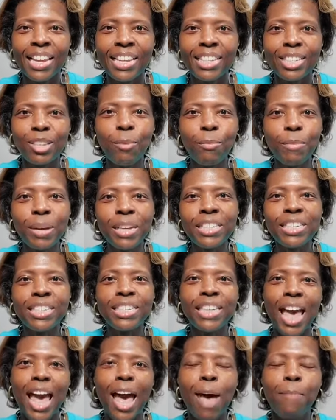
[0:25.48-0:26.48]
So much
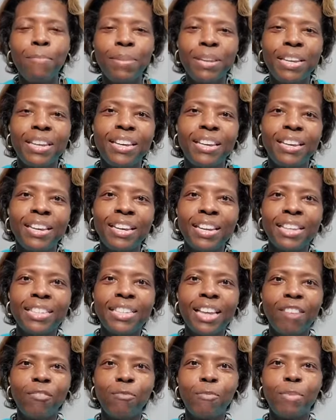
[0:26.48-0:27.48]
is happening, and as
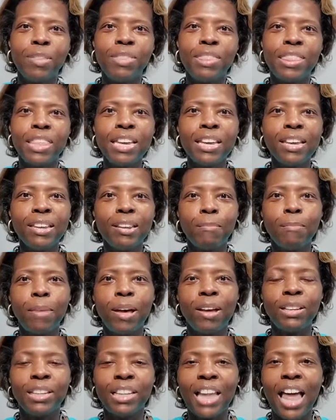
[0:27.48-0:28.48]
I've been thinking
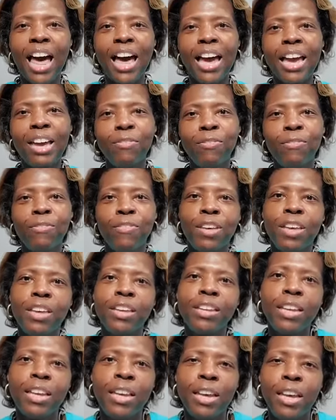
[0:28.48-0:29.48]
about life
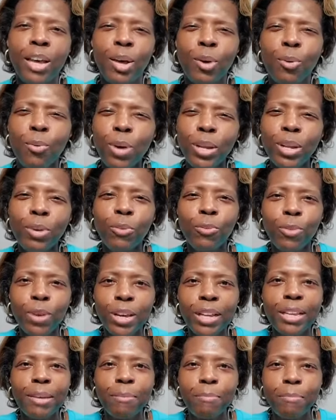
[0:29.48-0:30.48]
and what it
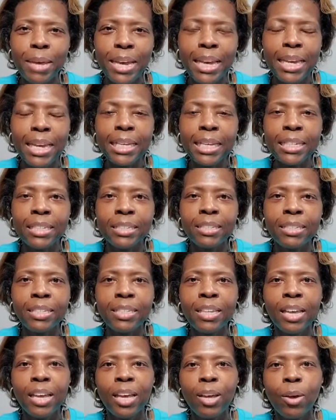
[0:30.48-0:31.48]
really
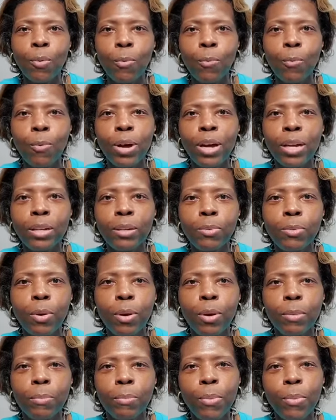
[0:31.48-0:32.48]
means, what
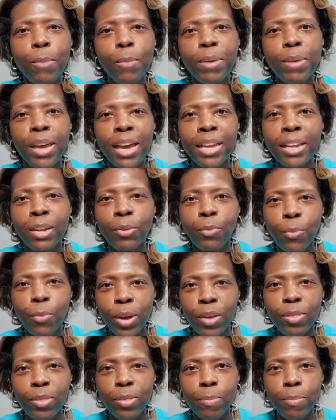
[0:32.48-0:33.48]
permeated
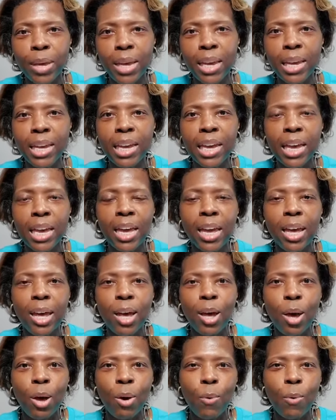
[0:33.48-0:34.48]
with me
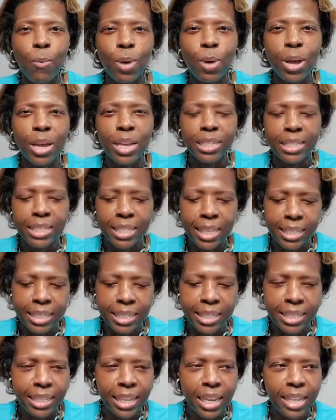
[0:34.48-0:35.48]
was this
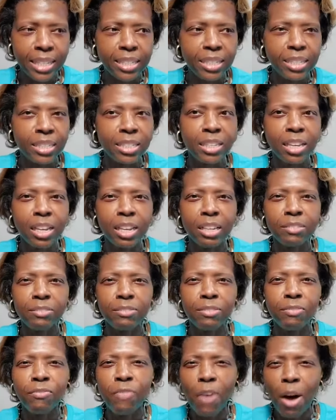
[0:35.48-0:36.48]
sense of
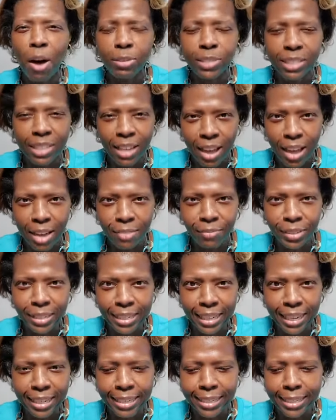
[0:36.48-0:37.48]
false
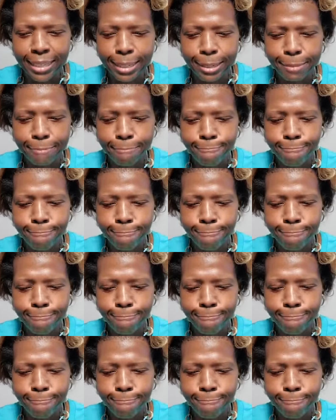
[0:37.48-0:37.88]
confidence.